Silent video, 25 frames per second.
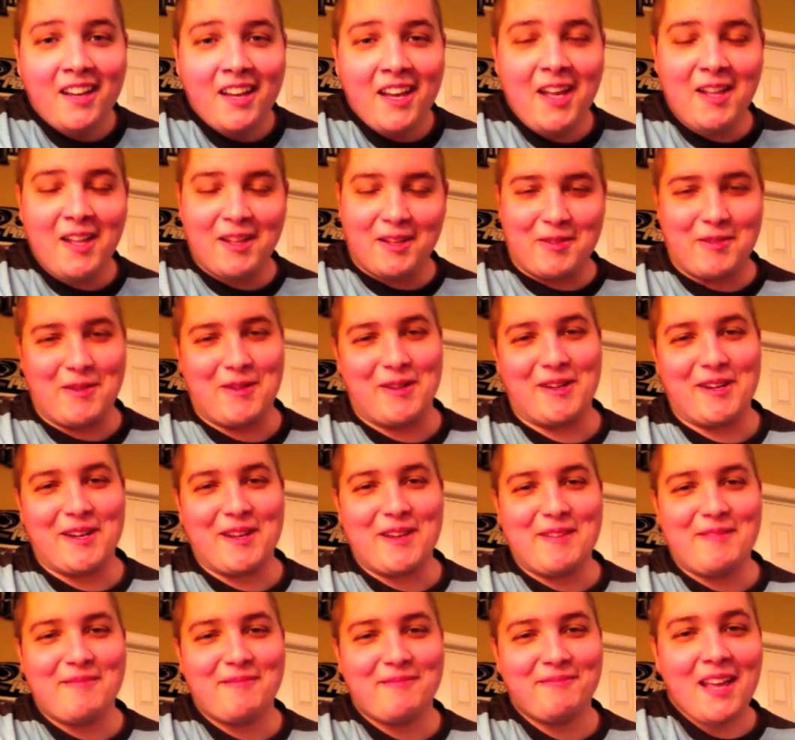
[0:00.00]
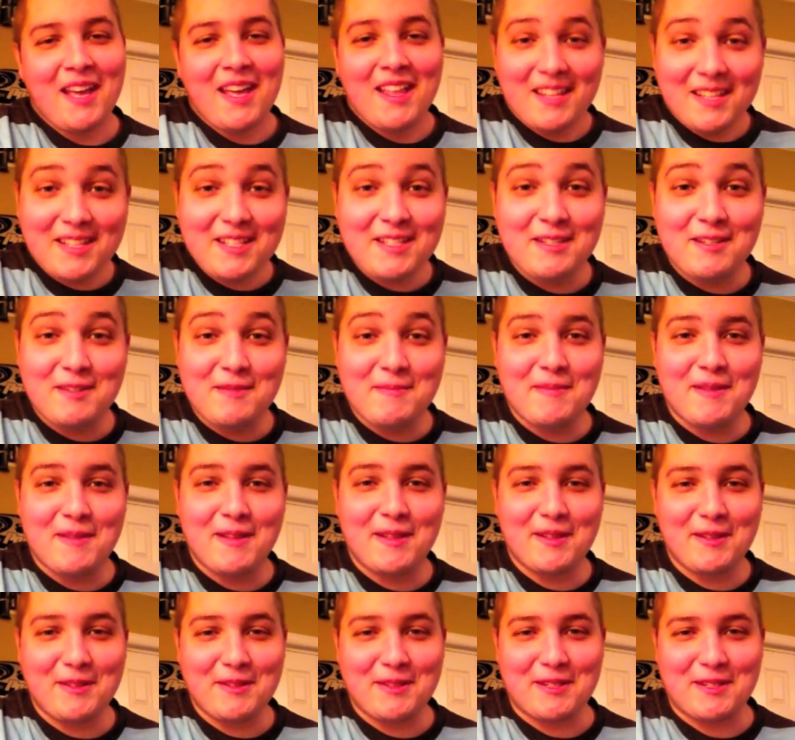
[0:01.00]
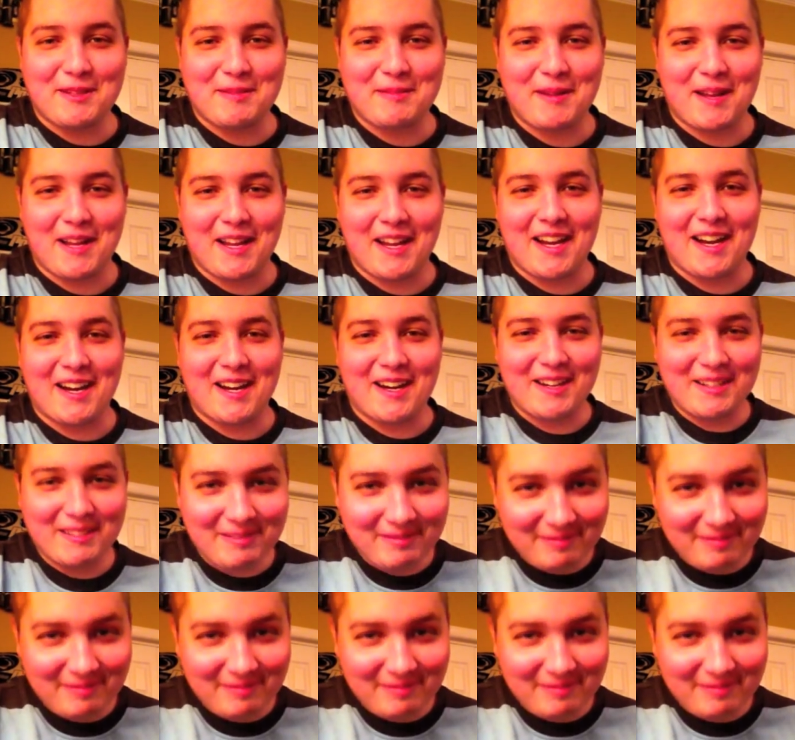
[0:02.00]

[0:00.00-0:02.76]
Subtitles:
Hello, Internet. This is me losing my hair.